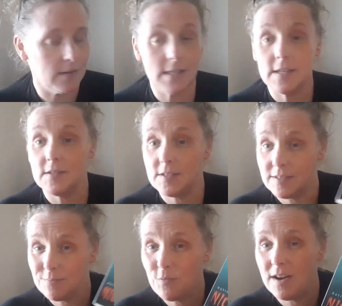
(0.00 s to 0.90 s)
this is
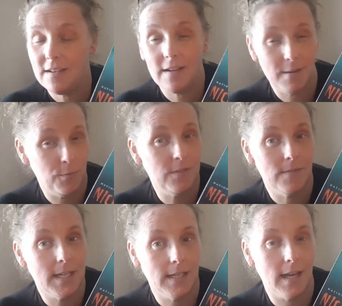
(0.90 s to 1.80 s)
one I would
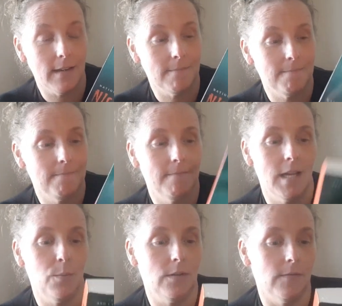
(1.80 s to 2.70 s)
read again.
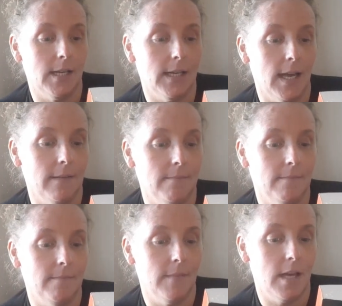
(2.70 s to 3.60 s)
I would read again.
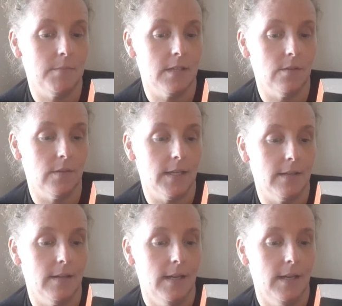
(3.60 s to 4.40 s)
Absolutely.